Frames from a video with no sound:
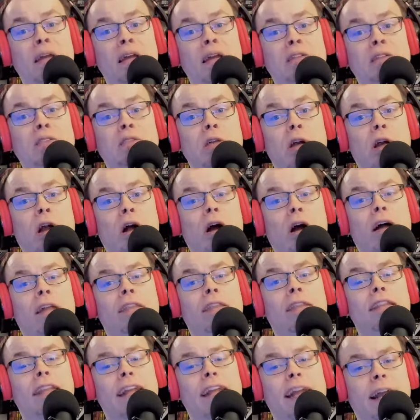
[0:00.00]
took
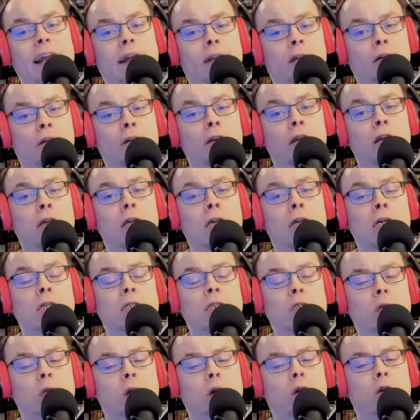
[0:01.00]
on the Inner
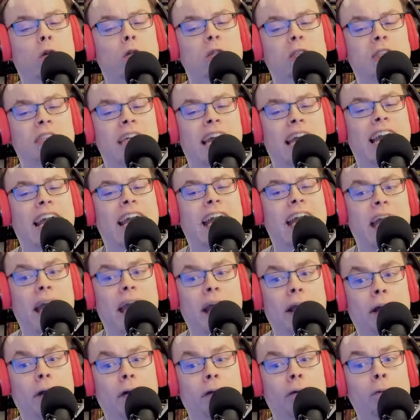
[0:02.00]
Circle's Jake
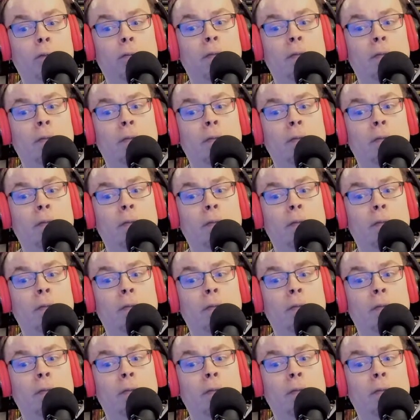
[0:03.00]
Hager